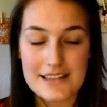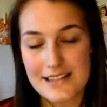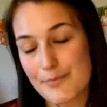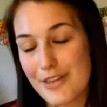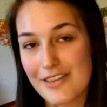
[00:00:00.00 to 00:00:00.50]

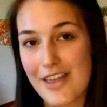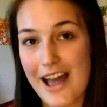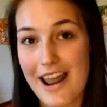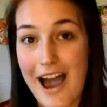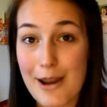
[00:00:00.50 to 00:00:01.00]
It's something
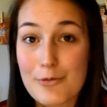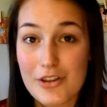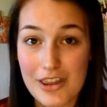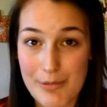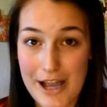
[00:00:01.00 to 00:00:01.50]
that I'm
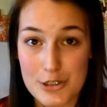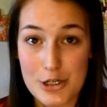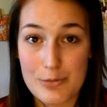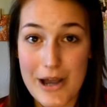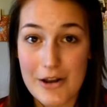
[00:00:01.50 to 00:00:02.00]
really
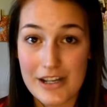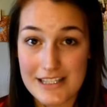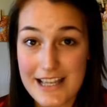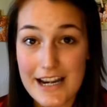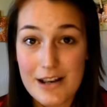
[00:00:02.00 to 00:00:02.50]
passionate about and
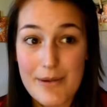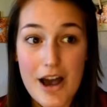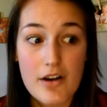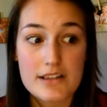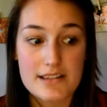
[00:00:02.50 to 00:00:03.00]
excited
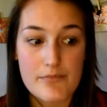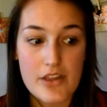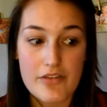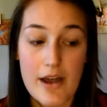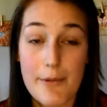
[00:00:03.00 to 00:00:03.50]
about. It's
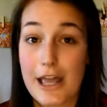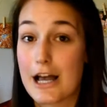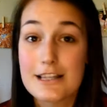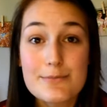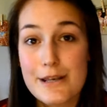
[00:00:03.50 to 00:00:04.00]
something that my
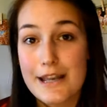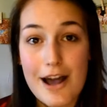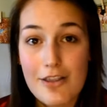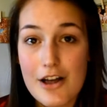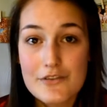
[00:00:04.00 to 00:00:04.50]
husband
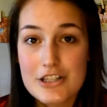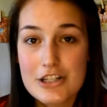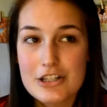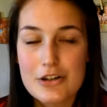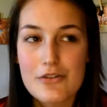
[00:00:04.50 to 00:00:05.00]
now loves
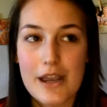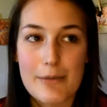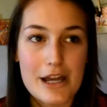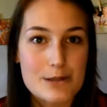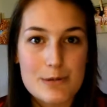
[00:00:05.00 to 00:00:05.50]
to do.
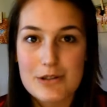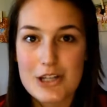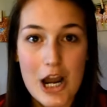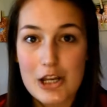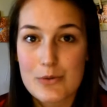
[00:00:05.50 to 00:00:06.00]
Like, my husband
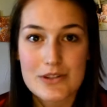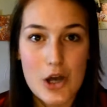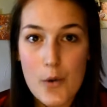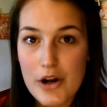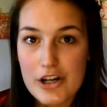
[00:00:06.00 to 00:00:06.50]
was talking to his
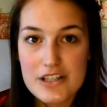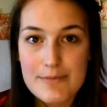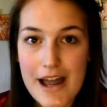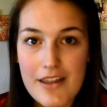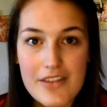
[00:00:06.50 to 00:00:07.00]
coworkers
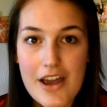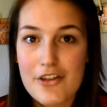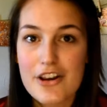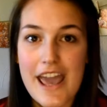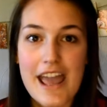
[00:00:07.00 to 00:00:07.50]
about it the
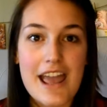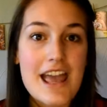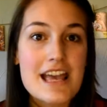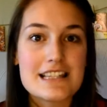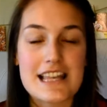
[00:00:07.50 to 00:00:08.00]
other day,
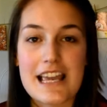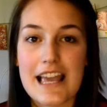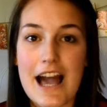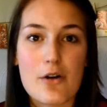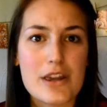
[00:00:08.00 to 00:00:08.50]

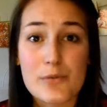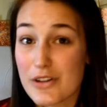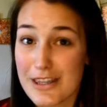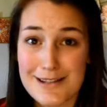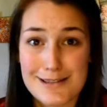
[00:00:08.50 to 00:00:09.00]
saying how he
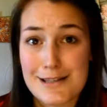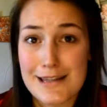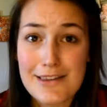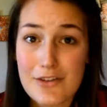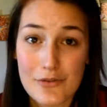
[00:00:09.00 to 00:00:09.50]
really doesn't
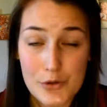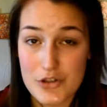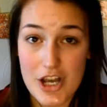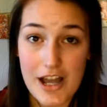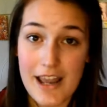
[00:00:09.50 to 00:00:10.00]
need the flu
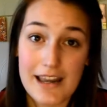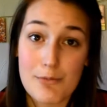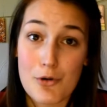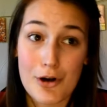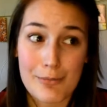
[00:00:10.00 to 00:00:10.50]
shot
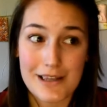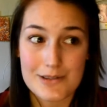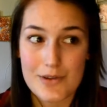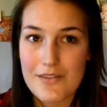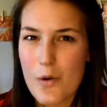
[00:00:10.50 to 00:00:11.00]
anymore
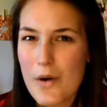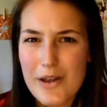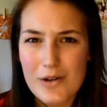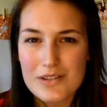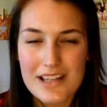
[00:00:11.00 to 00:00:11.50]
because we have
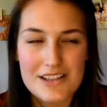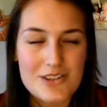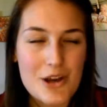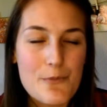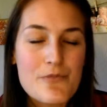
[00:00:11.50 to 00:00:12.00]
oils. And
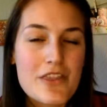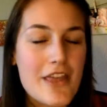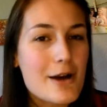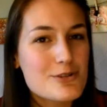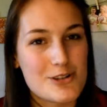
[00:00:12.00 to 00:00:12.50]
so
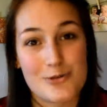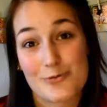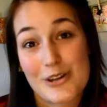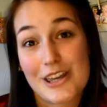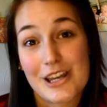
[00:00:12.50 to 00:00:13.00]
that was just
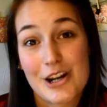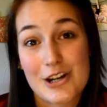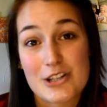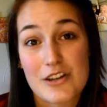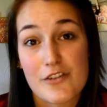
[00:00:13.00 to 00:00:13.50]
really
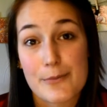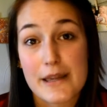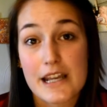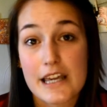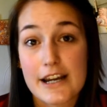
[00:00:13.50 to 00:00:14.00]
encouraging for
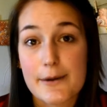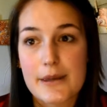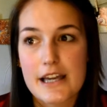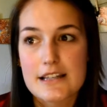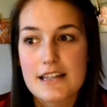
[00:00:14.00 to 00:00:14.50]
me to hear,
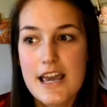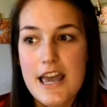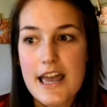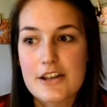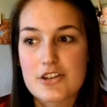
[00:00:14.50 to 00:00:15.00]
because
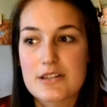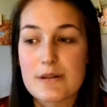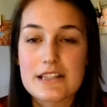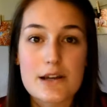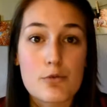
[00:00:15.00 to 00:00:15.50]
it just
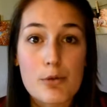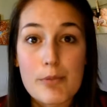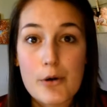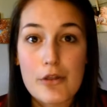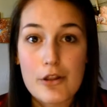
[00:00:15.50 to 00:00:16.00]
means that we're
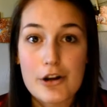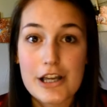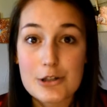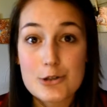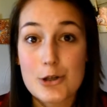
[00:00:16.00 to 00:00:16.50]
both
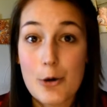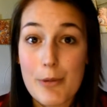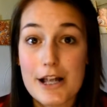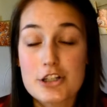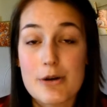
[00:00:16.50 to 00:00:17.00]
learning so
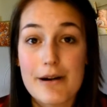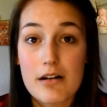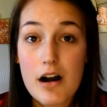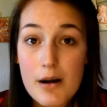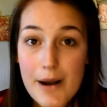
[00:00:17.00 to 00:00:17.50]
much
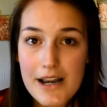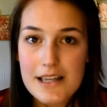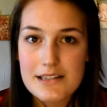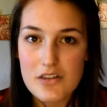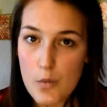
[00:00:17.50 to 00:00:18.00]
about our
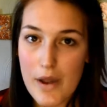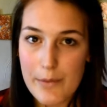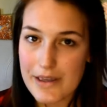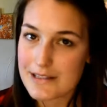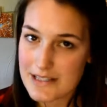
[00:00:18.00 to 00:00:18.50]
bodies and the
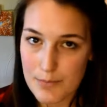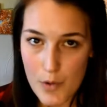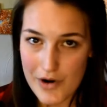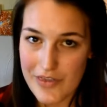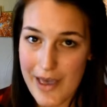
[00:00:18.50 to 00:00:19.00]
way we can
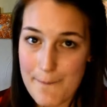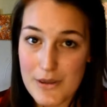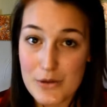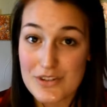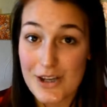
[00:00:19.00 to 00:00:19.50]
support them
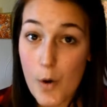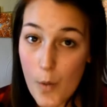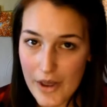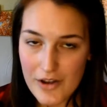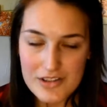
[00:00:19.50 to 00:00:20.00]
using
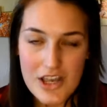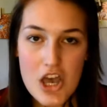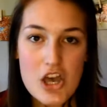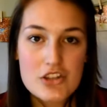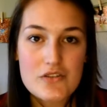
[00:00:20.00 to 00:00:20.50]
oils.
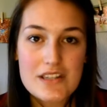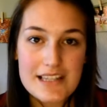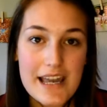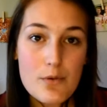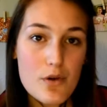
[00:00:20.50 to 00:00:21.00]
So the
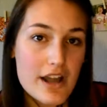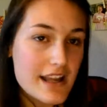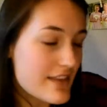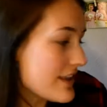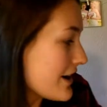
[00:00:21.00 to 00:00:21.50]
second
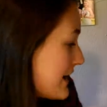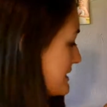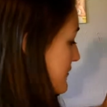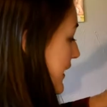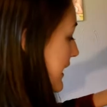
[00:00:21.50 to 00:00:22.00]
one in there is